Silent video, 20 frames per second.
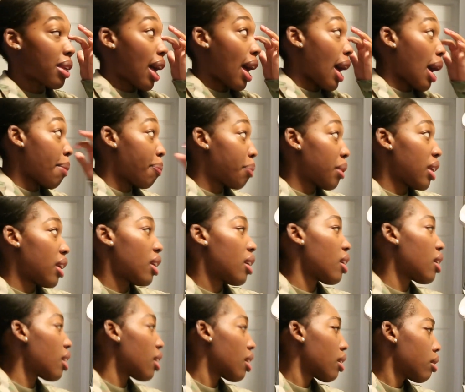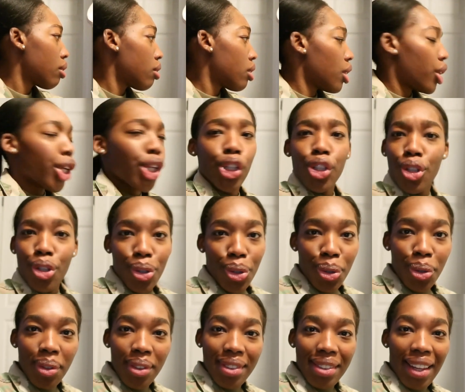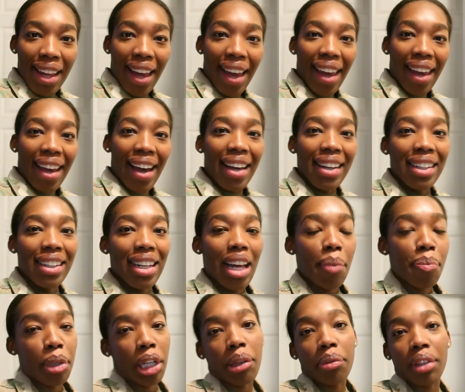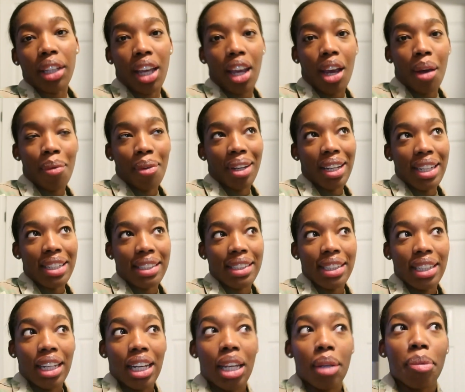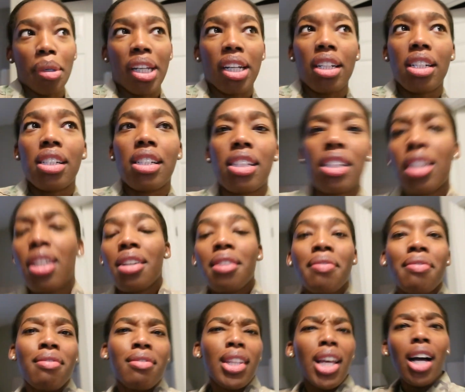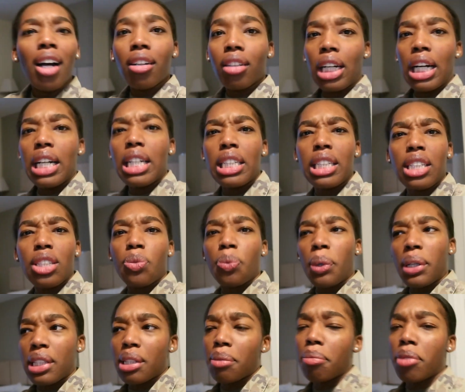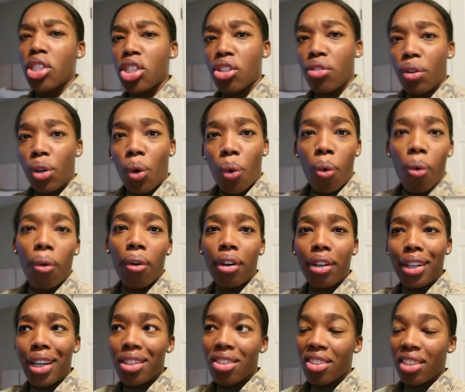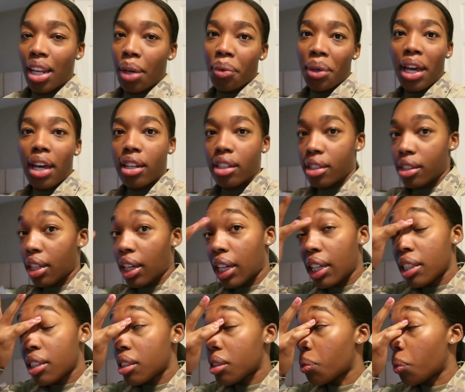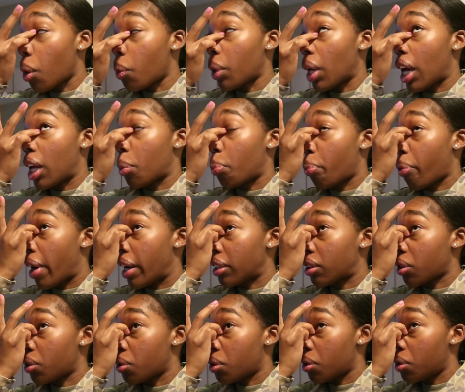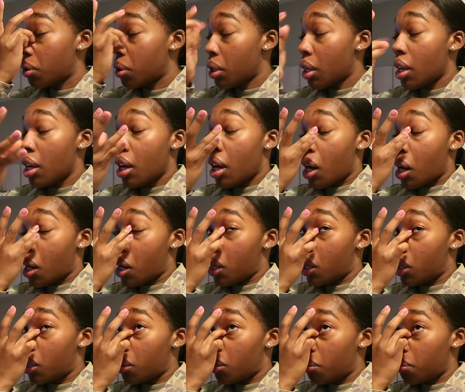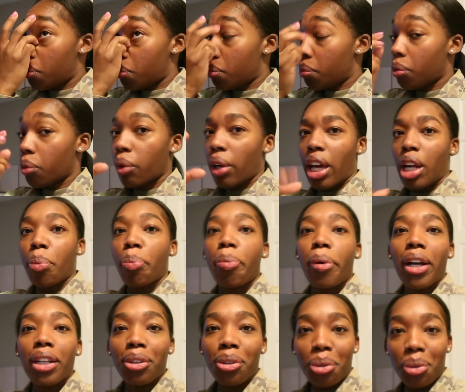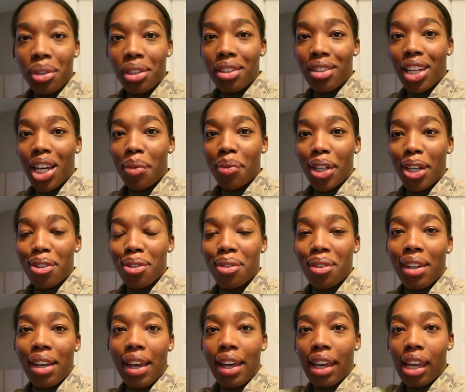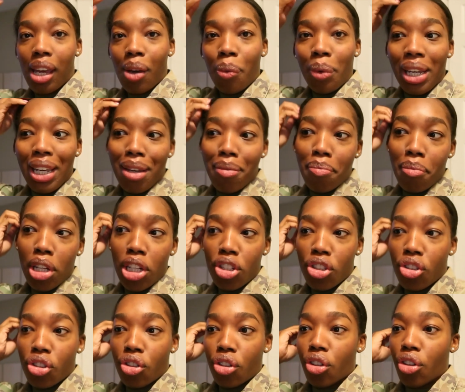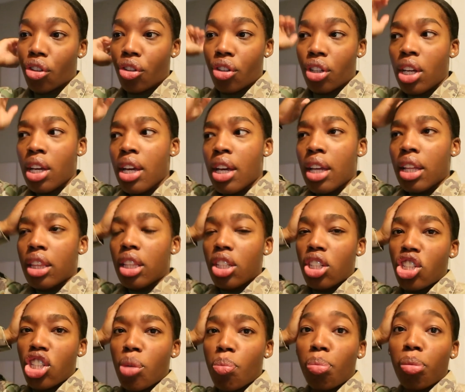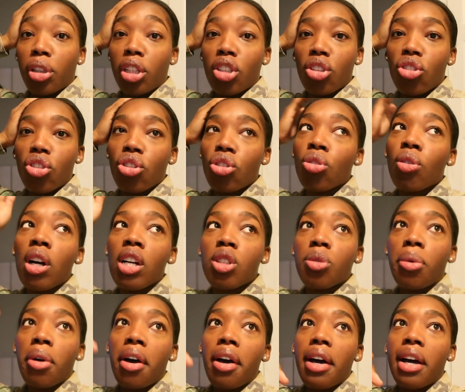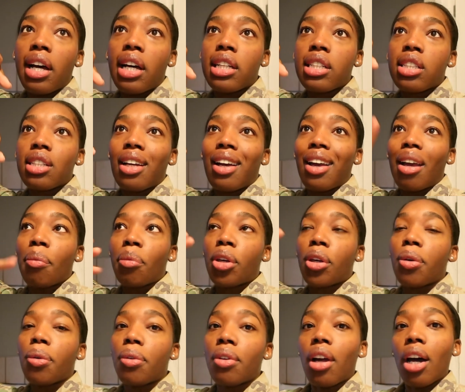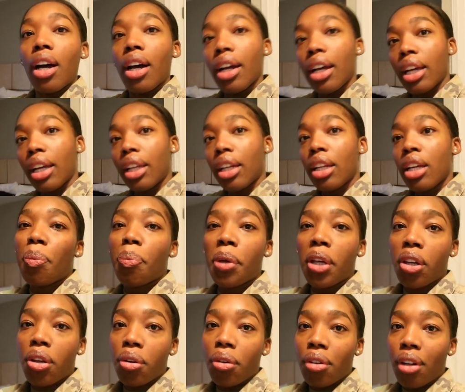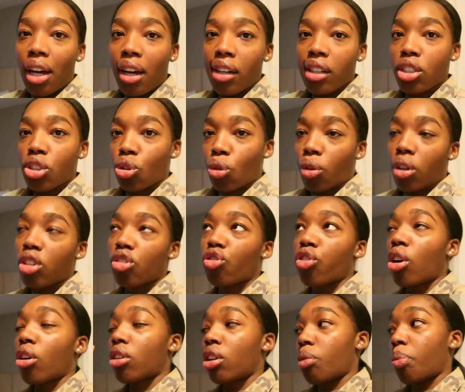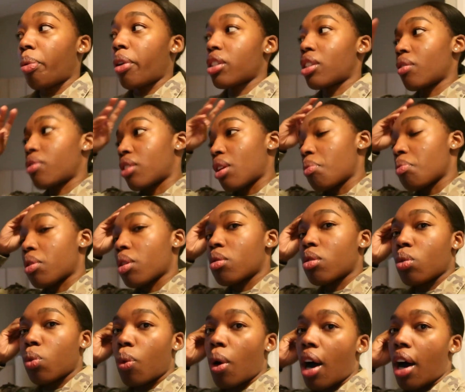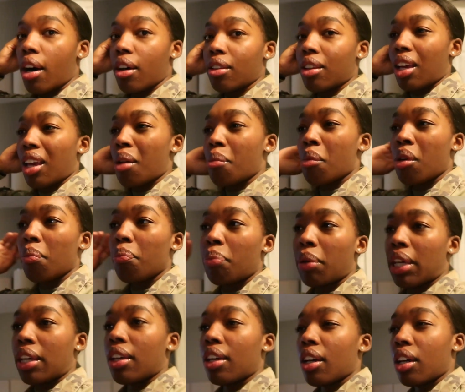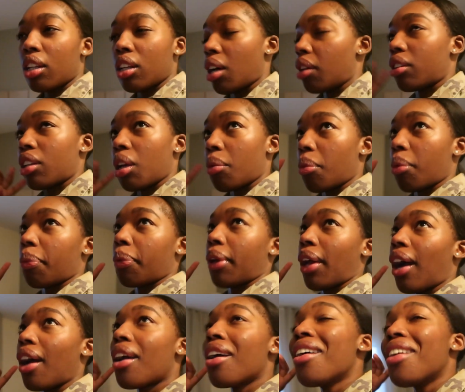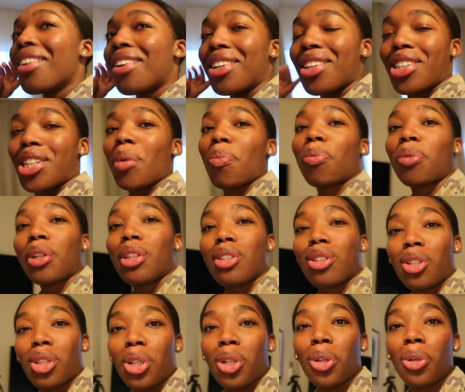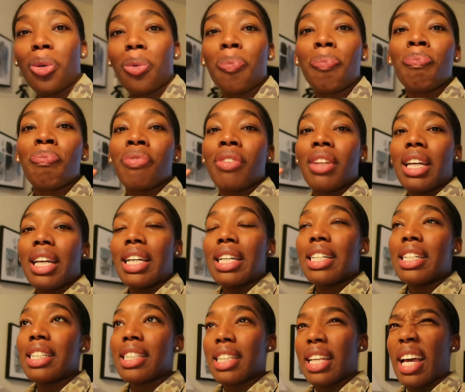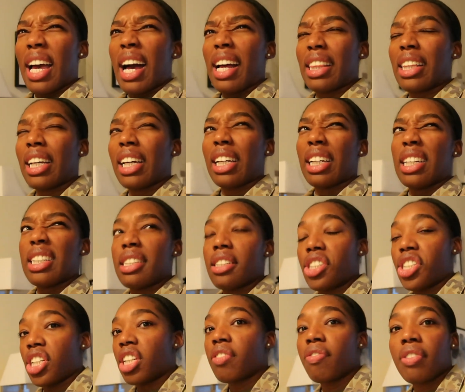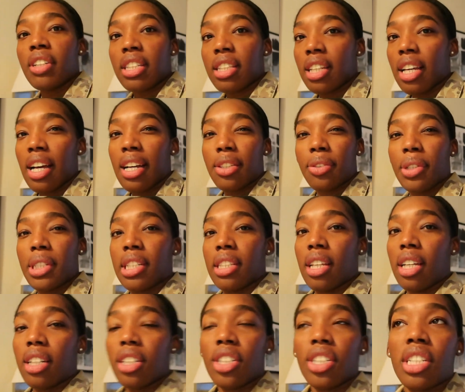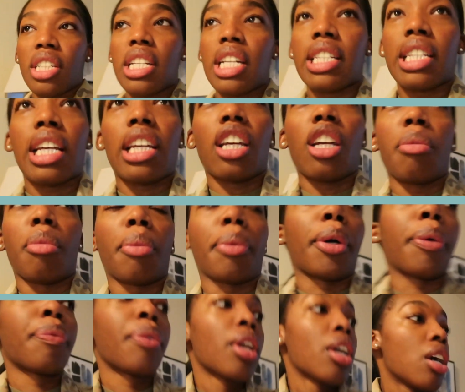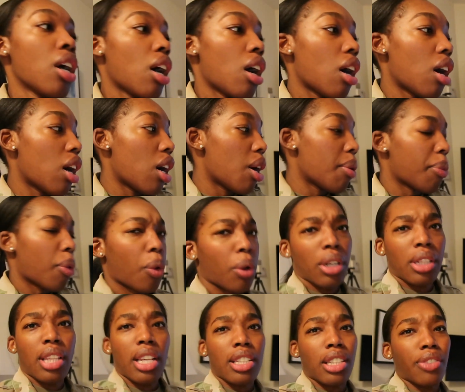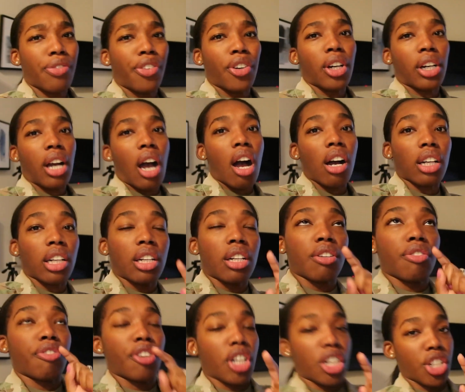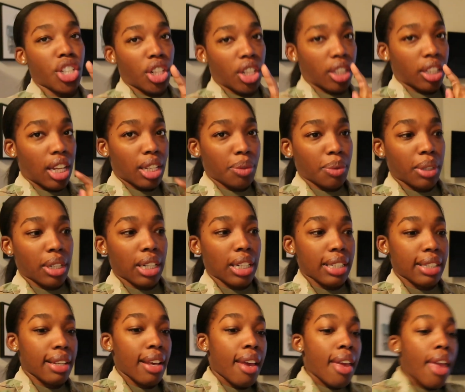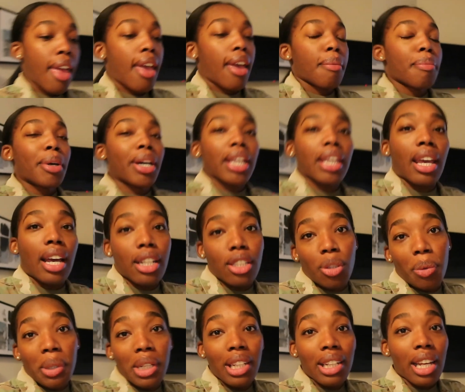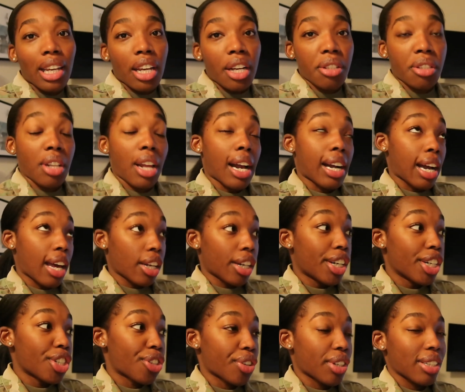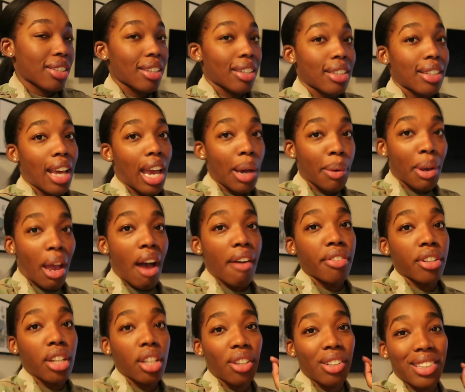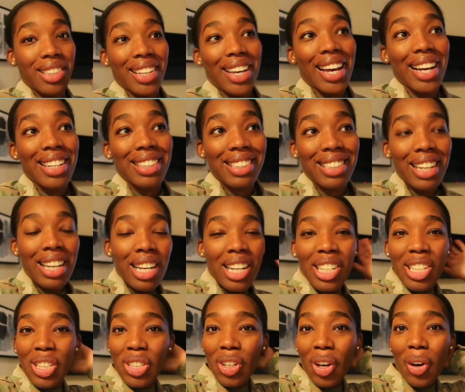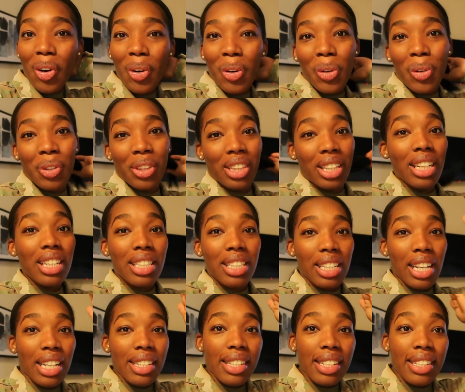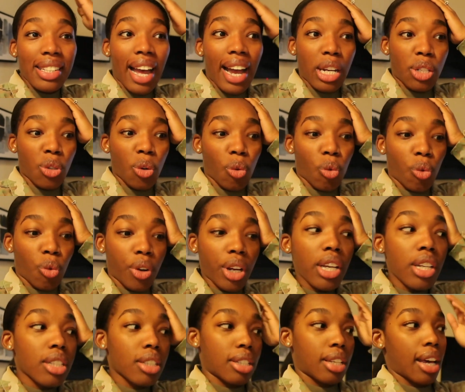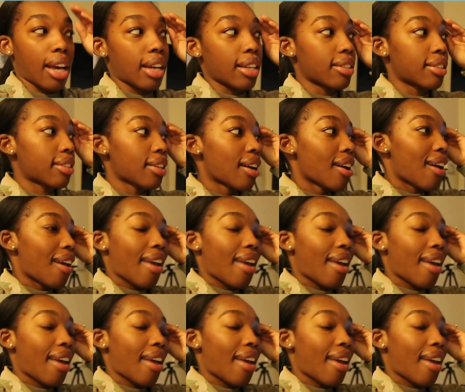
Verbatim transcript: Happy Tuesday. I did not pick up the camera yesterday because I don't know. It just wasn't much to record. Yesterday we had a test. Well, we had a practical. Um, we had a practical exam yesterday and we administered the Shipley 2 as well as the MQ9. The PQ9 screens for depressive symptoms while the MMP, not the MMPI, the Shipley 2 is I think an achievement test or intelligence test, I can't remember, um, or a test for cognitive functioning, that's what it is. But yeah, so we did that yesterday. I got 100. Today we have another test. So this test is the actual written test.